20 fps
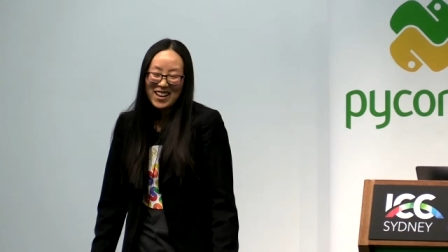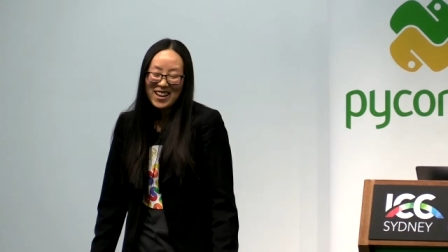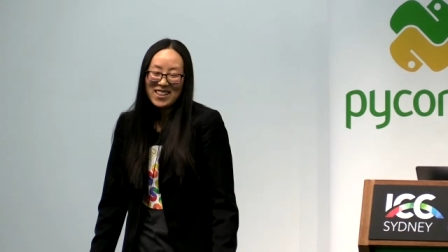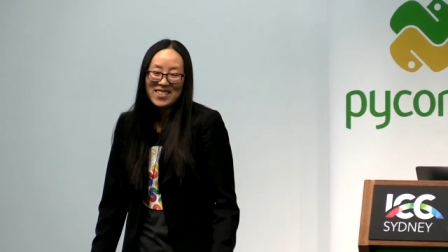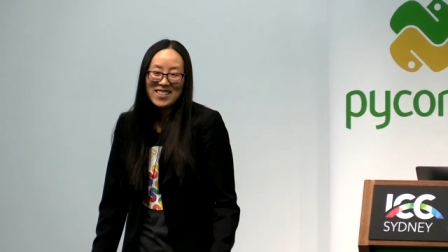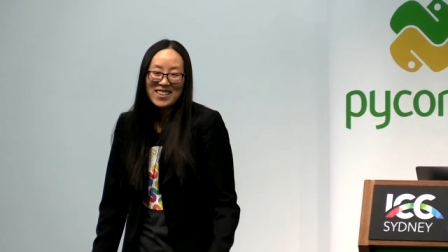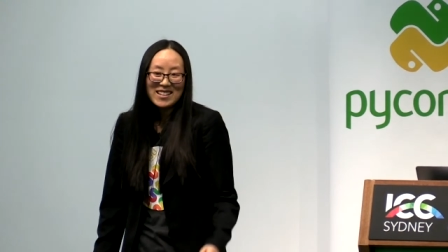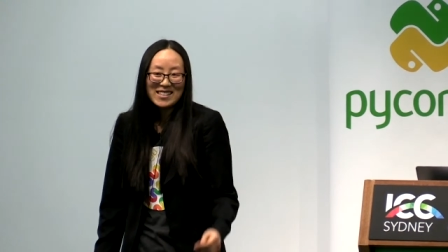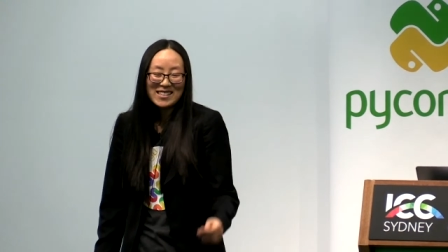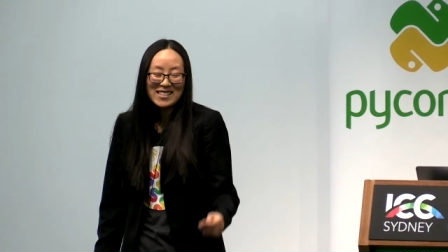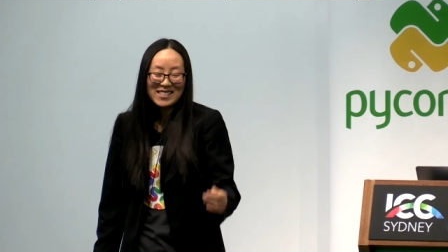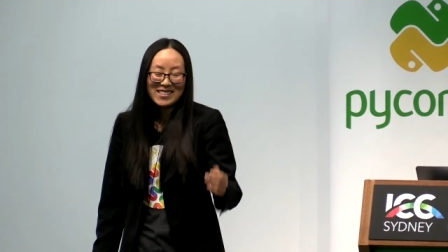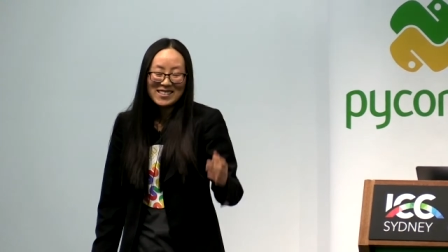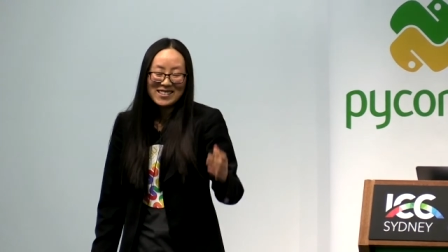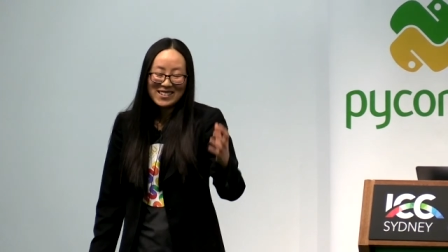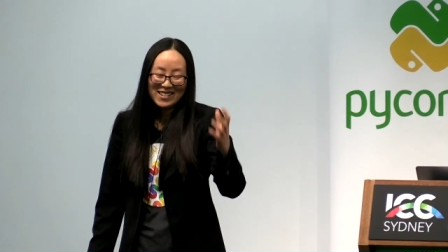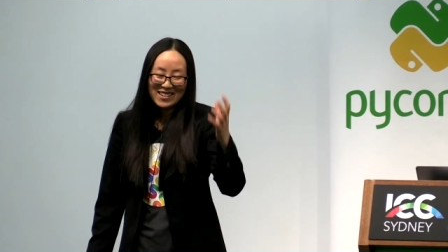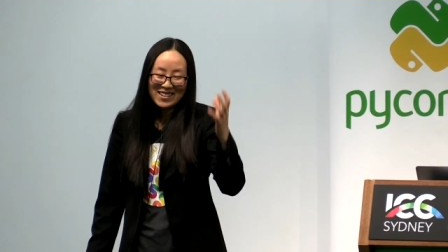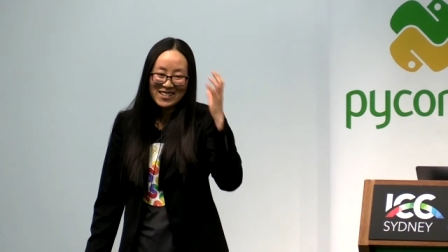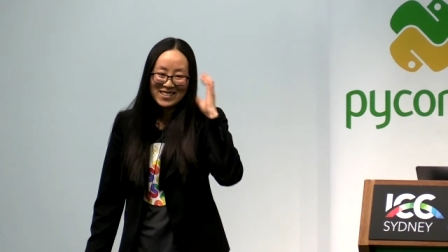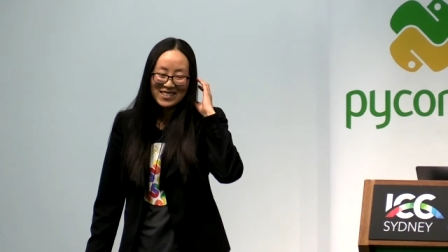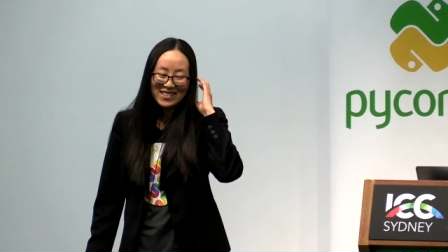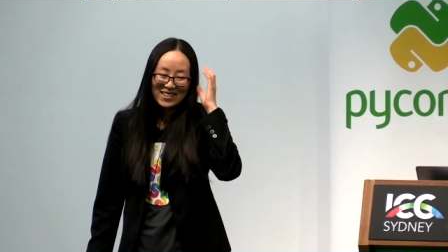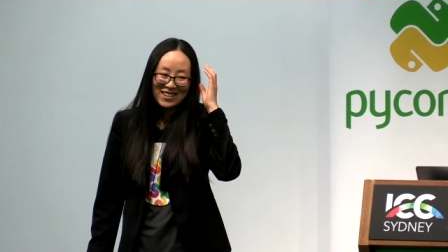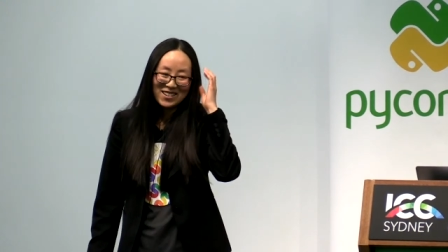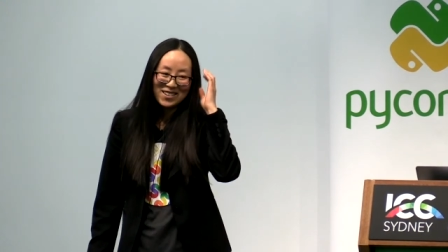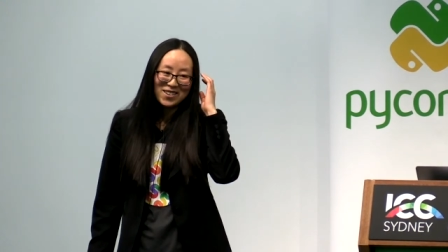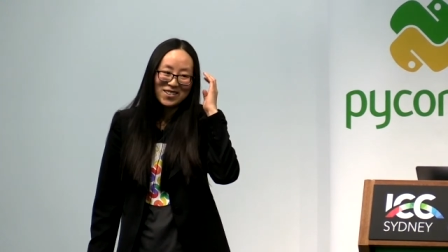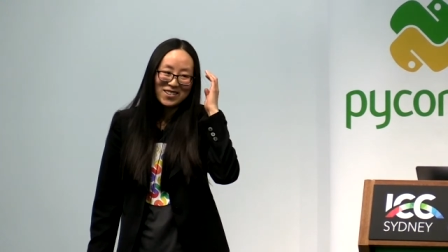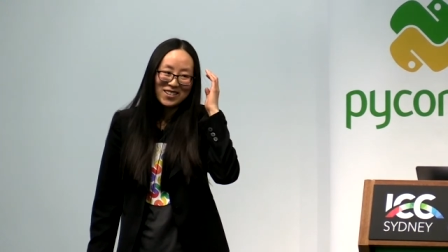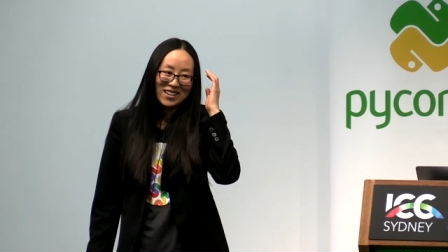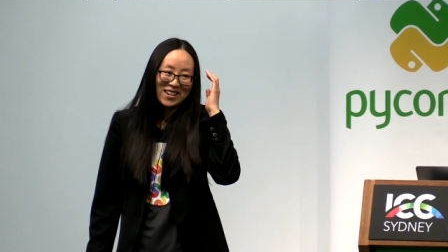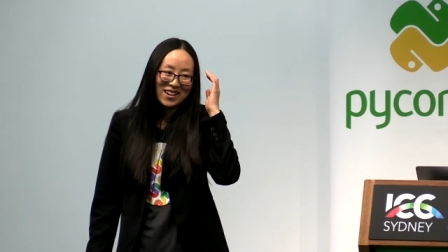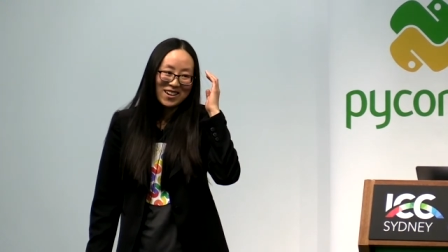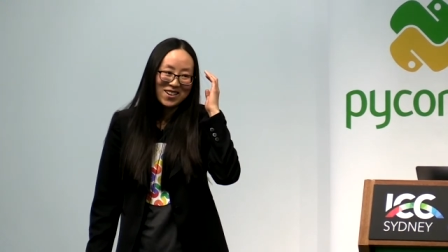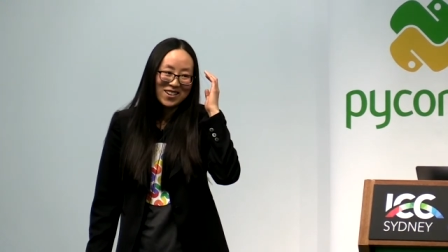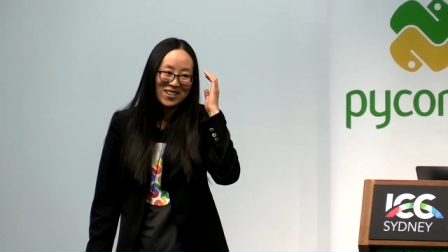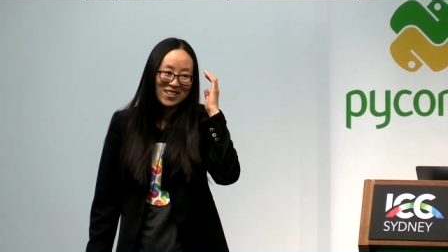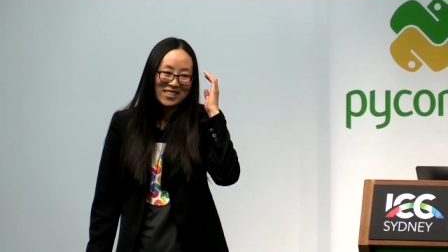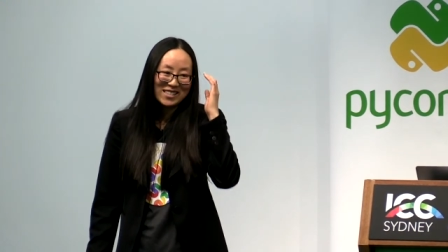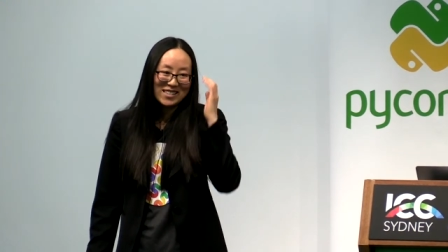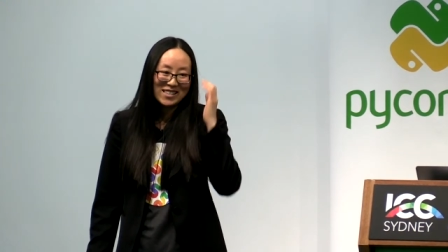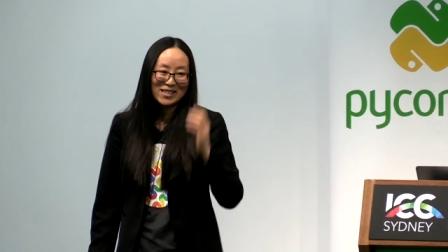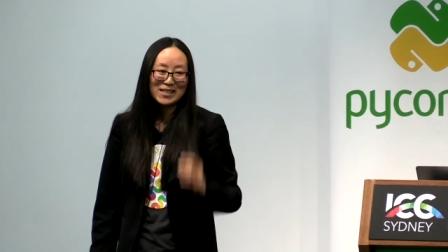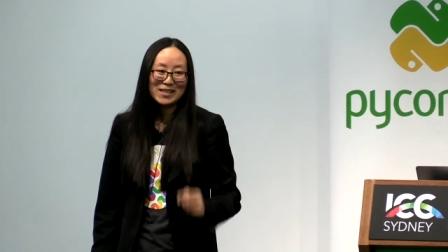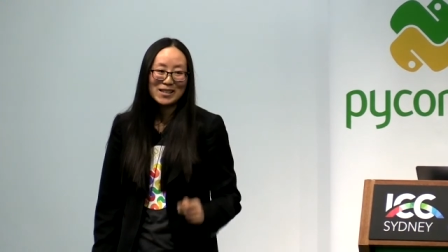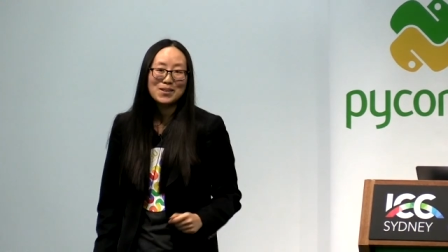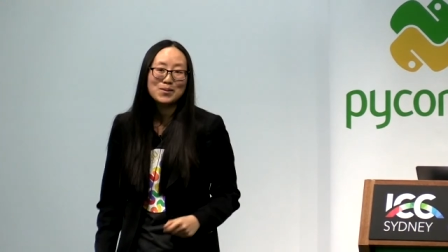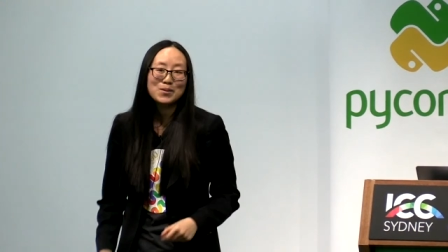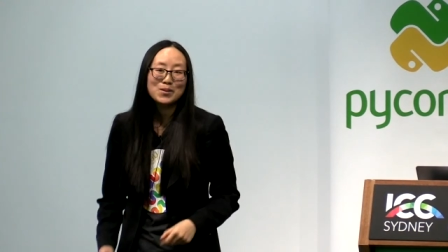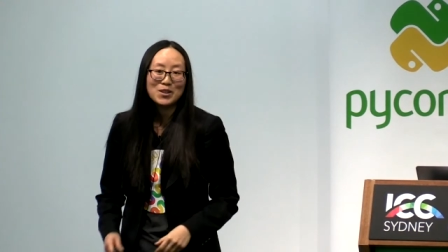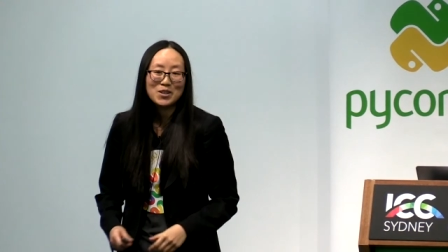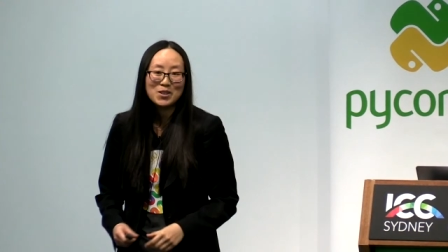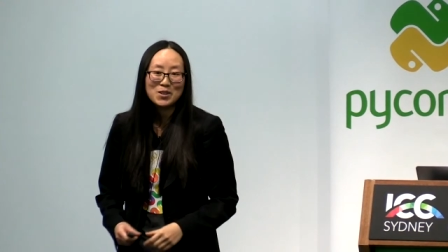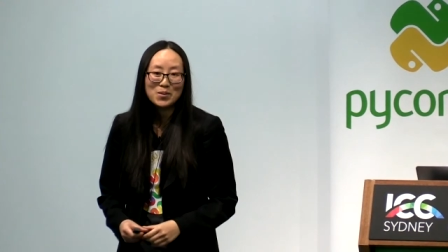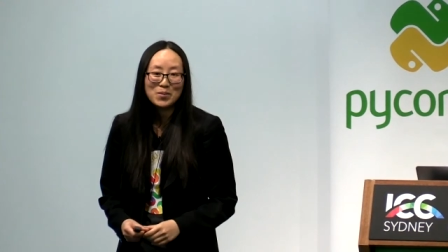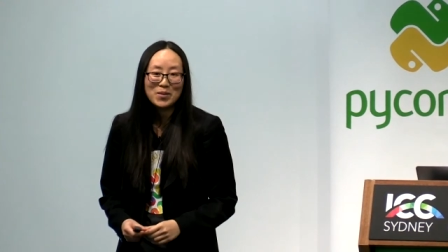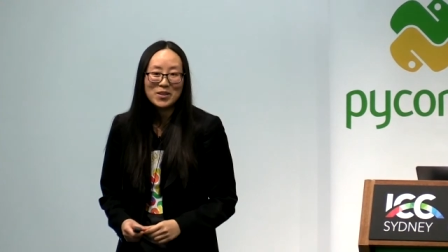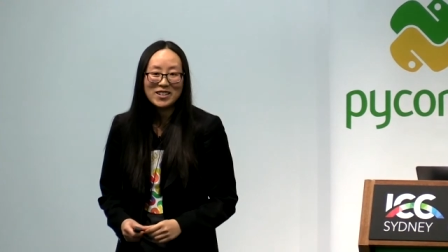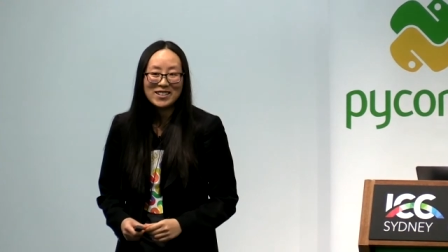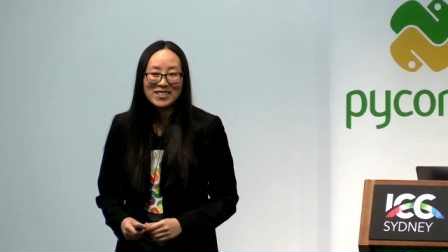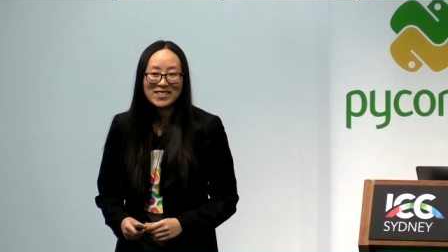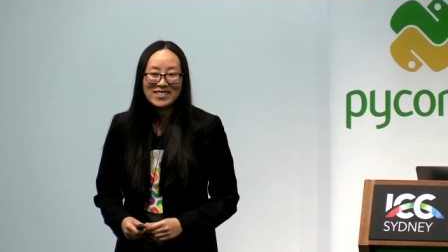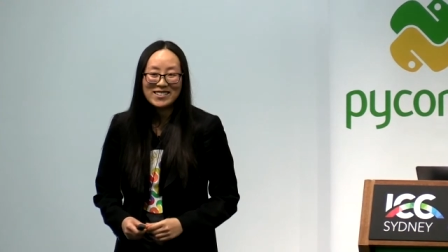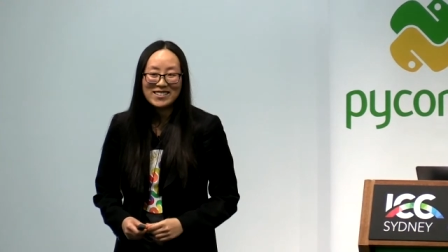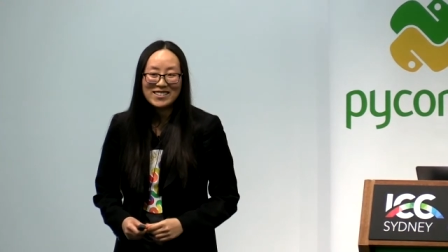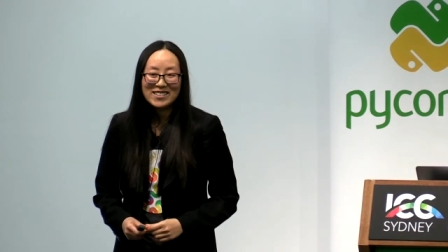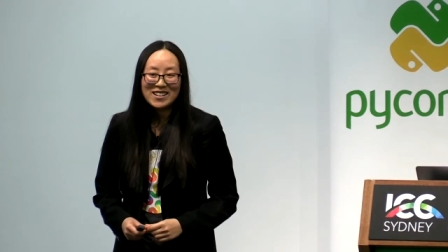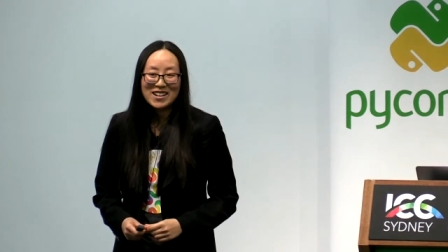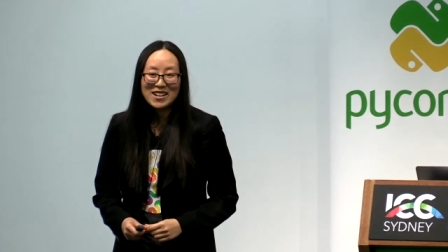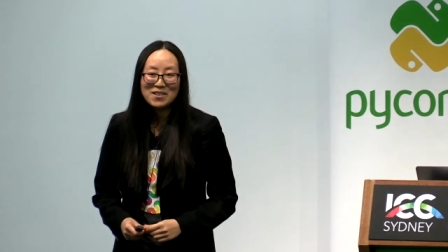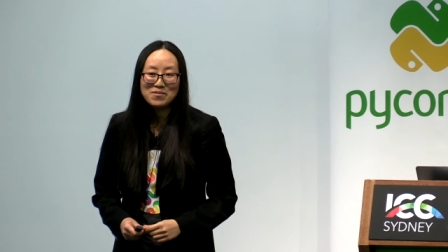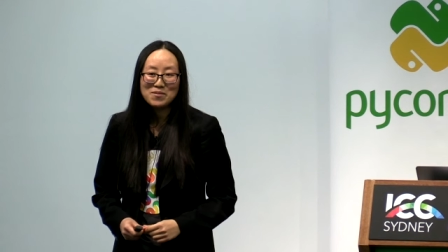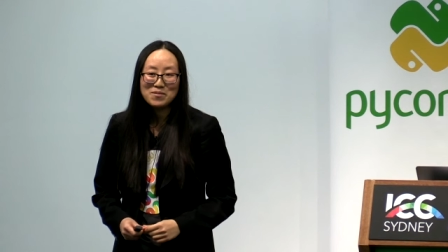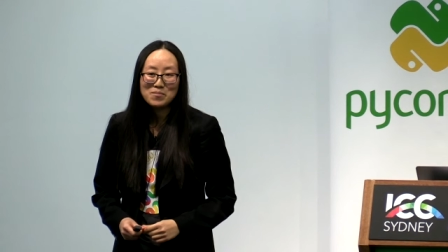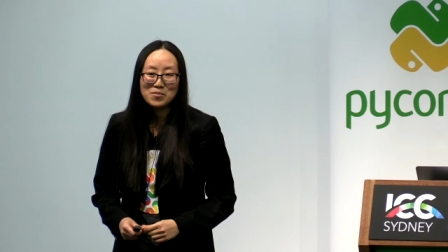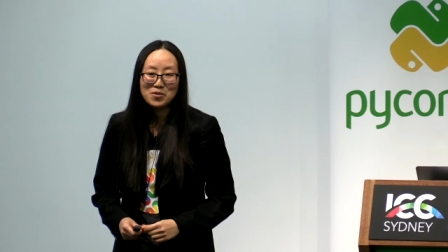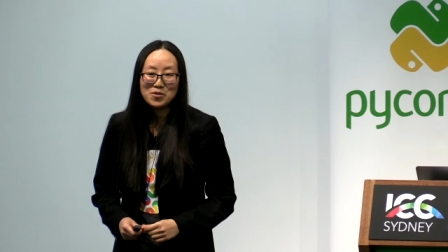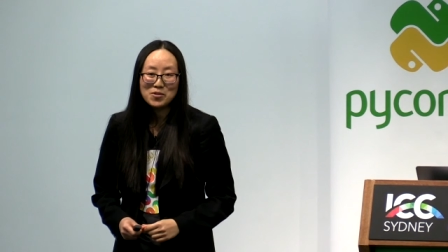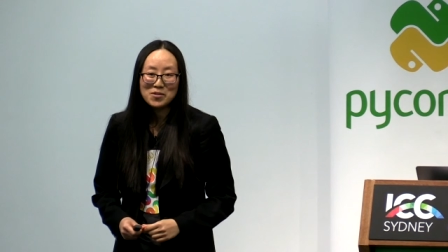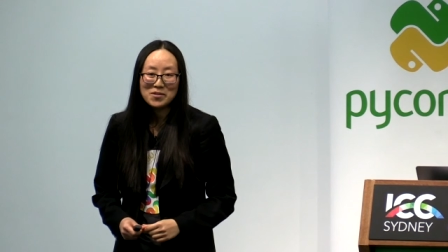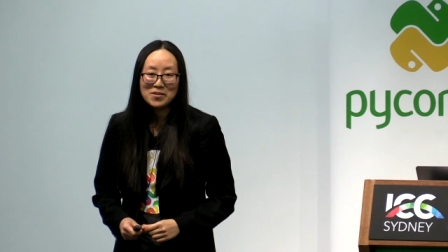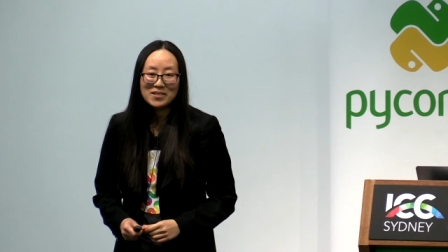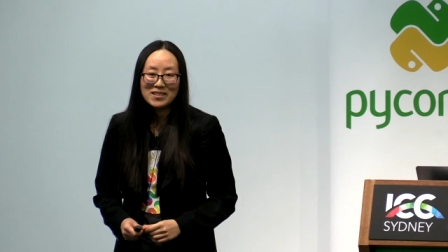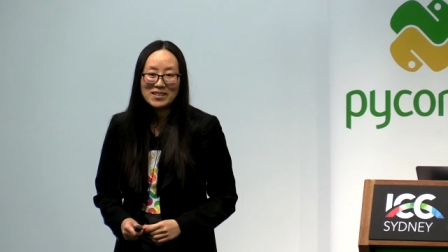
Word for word: And that's, that only hurts the self-judgment even more.